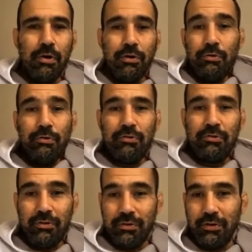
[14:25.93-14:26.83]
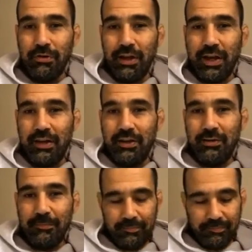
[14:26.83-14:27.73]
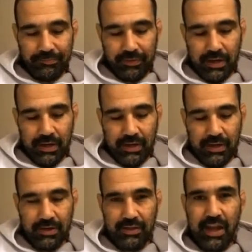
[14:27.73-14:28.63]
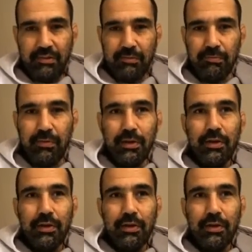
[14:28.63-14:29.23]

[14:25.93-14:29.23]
or you lose. You know, like that's